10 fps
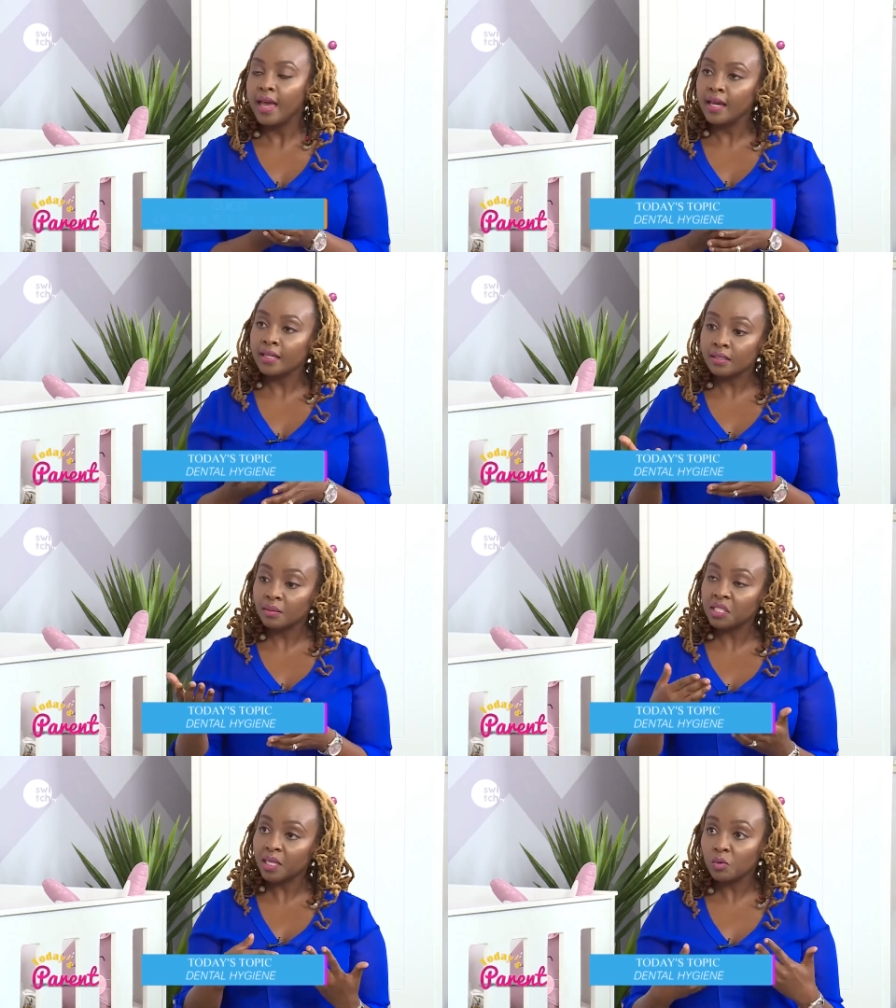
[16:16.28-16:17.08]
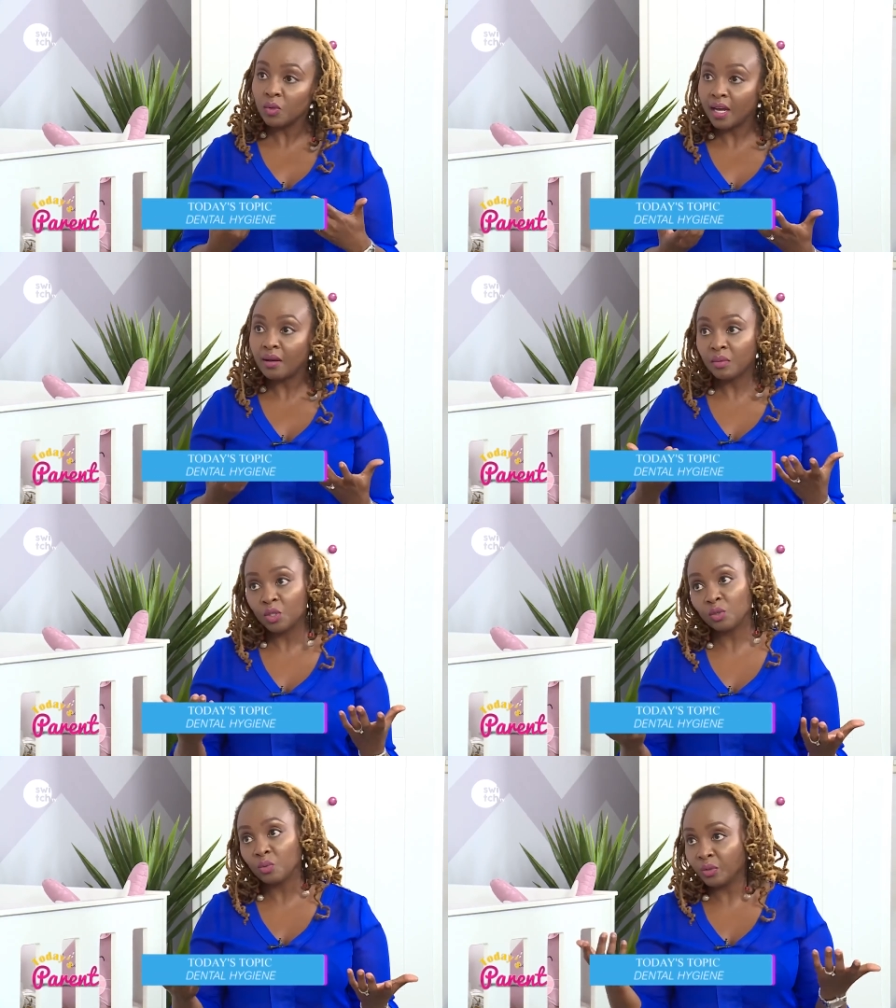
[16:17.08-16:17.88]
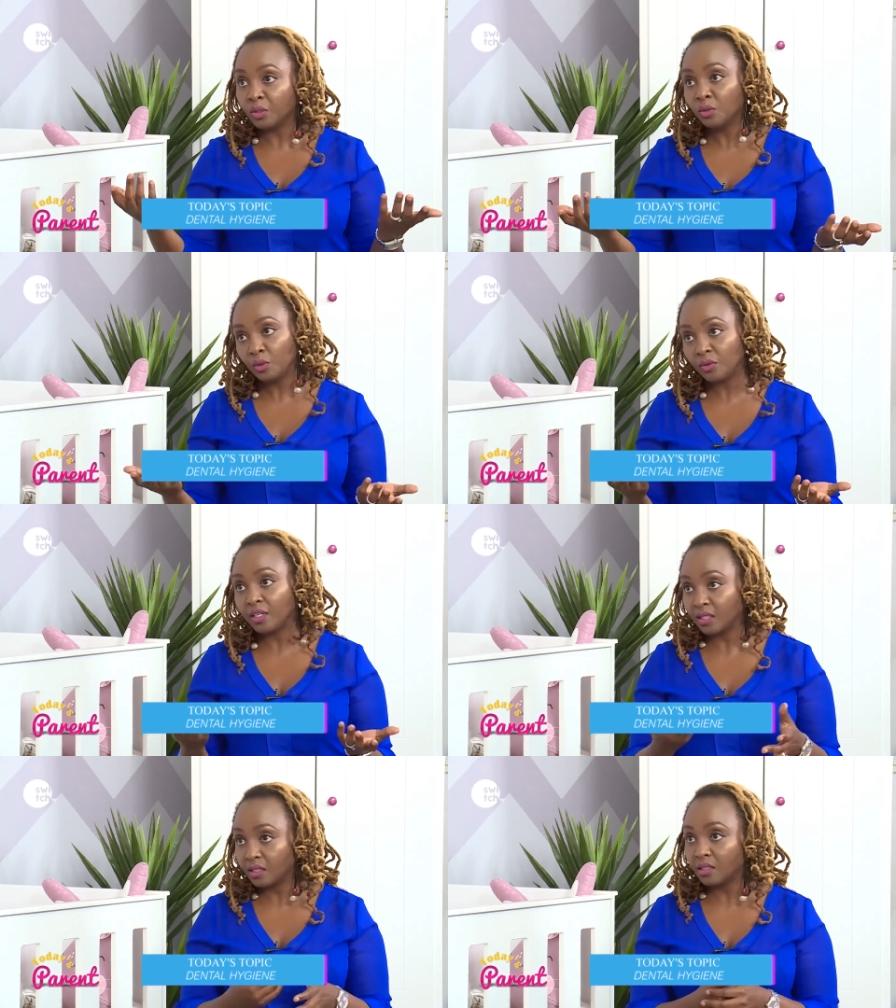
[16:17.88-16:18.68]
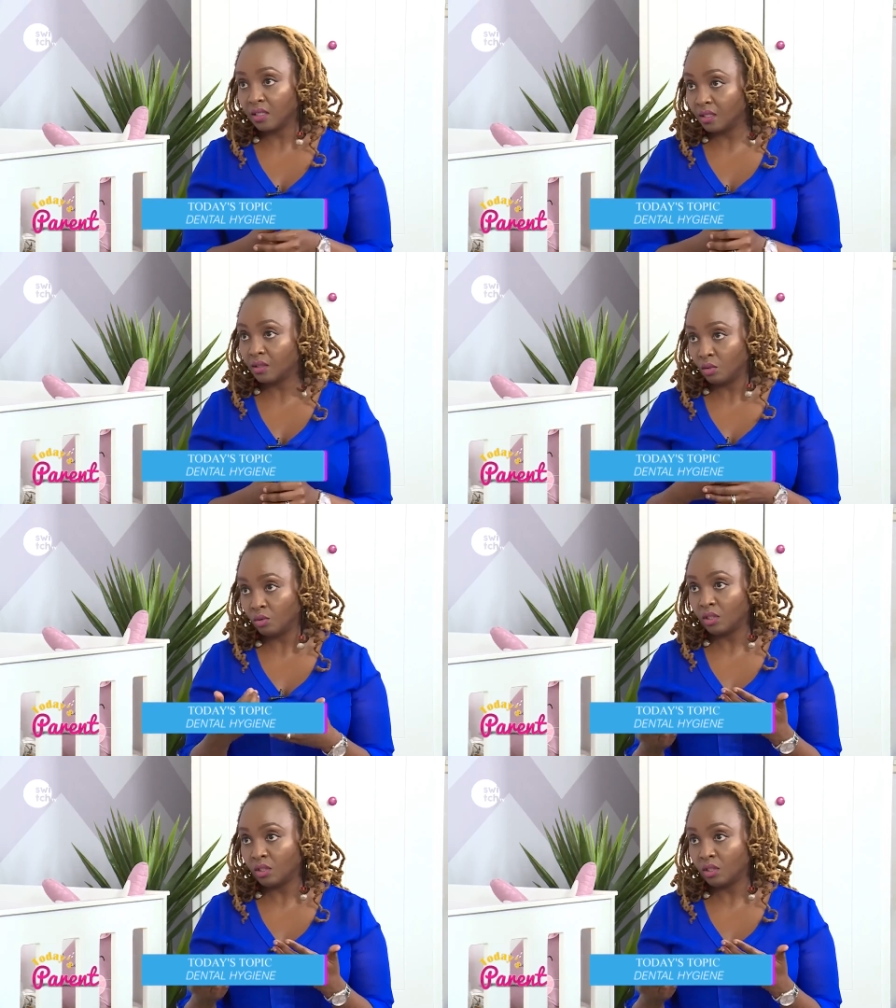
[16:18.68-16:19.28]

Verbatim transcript: And sometimes we have, you know, we do know that teeth, you know,